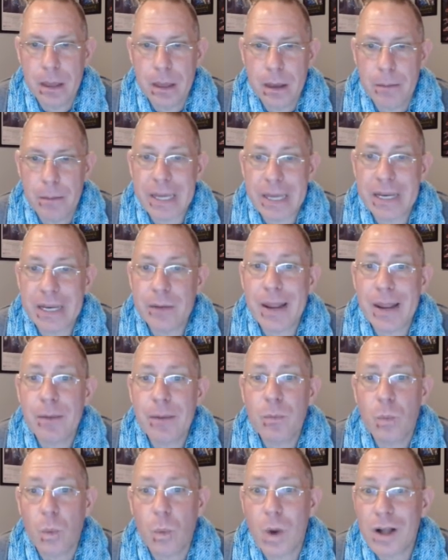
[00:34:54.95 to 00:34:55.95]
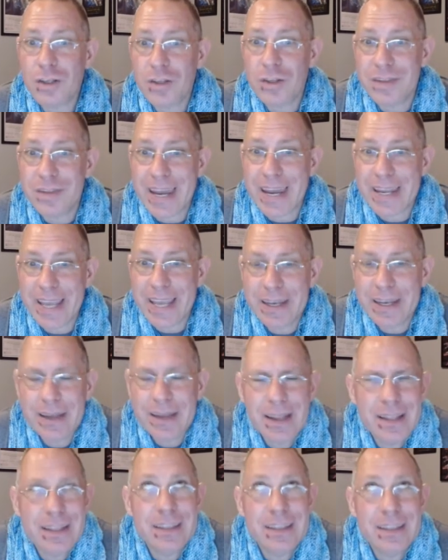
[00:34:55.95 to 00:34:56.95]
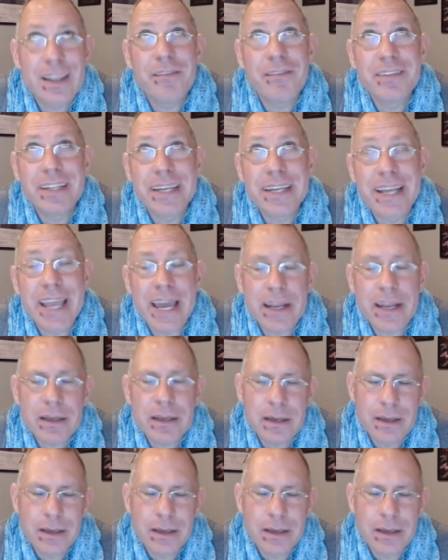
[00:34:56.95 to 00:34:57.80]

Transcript: But anyway, watched that again, loved it again.